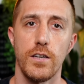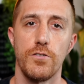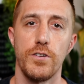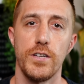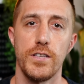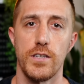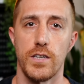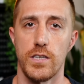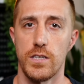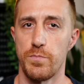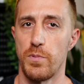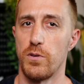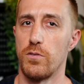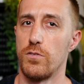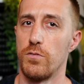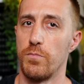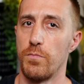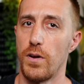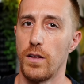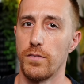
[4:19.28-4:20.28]
secrets
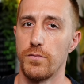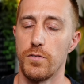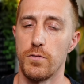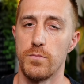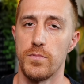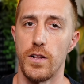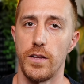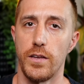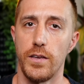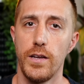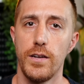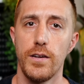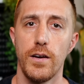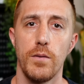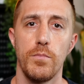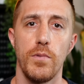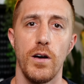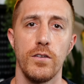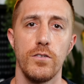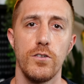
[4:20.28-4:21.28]
exposed on platforms like
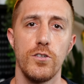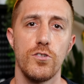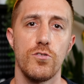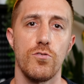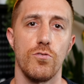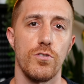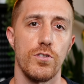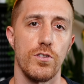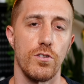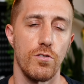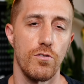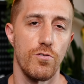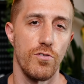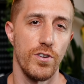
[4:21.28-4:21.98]
GitHub underscores a